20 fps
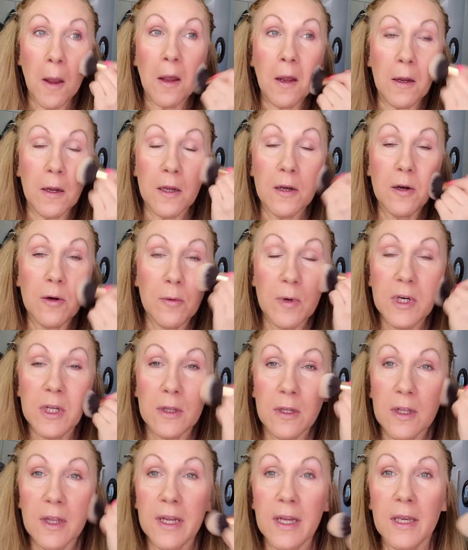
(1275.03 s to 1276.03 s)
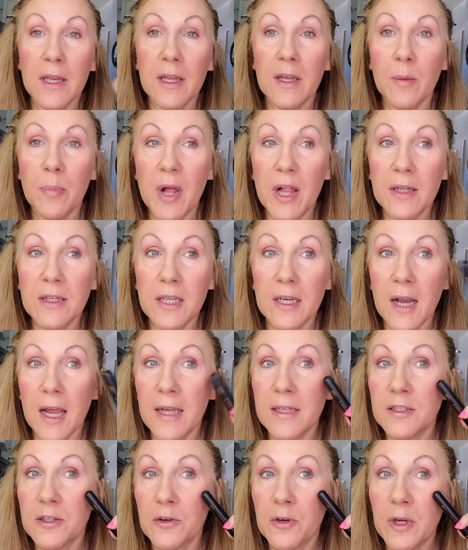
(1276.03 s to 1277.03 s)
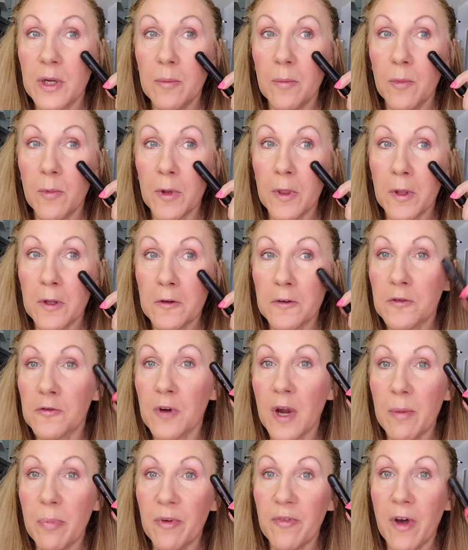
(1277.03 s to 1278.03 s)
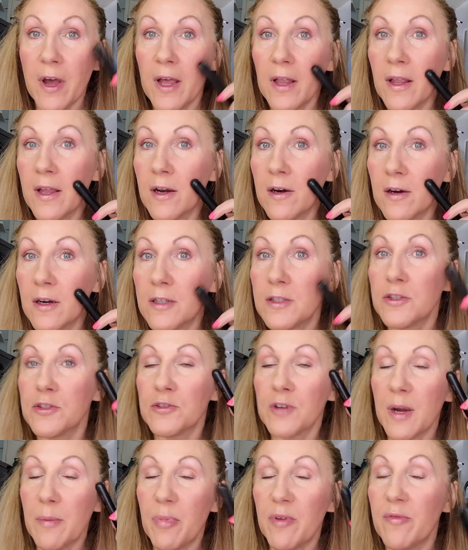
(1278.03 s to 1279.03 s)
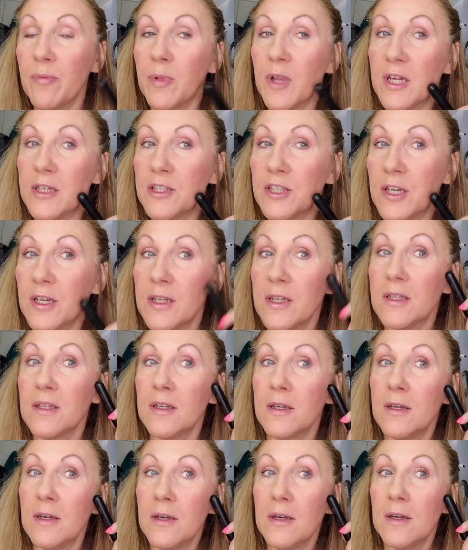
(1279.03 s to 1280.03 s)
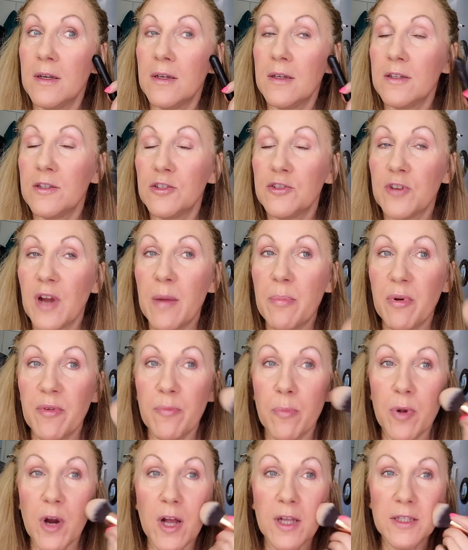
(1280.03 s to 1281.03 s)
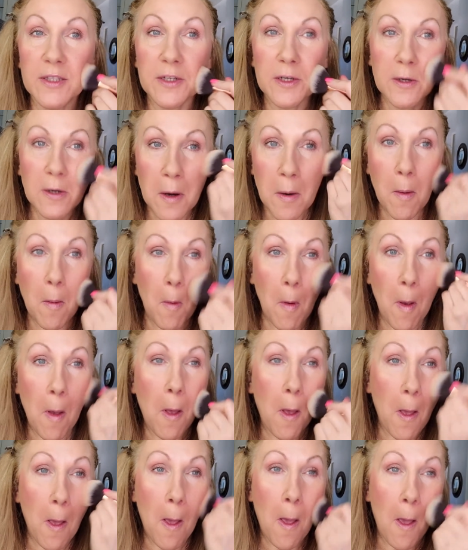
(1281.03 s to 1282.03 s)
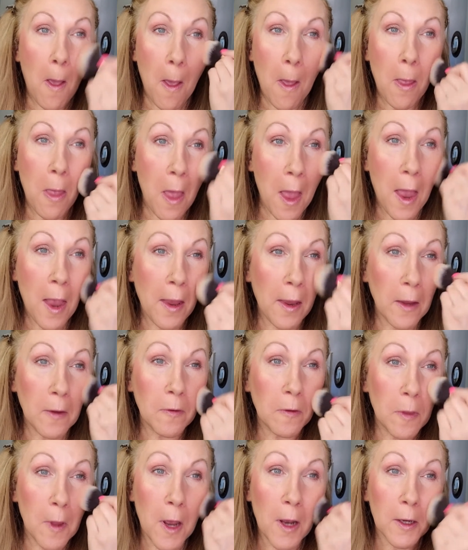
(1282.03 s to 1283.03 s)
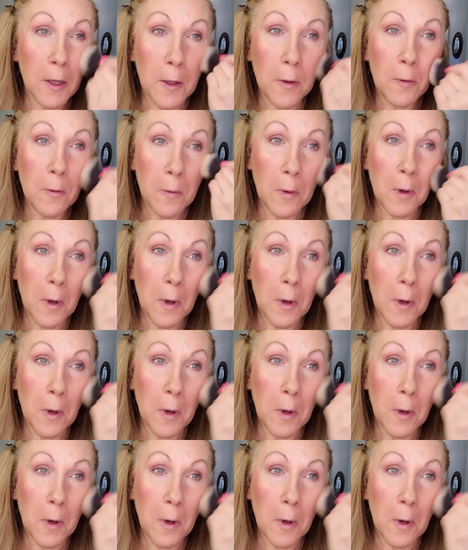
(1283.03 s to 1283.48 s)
You don't want to look like Neapolitan ice cream with a stripe of highlighter, a stripe of blush, and a stripe of bronzer. That is not cute.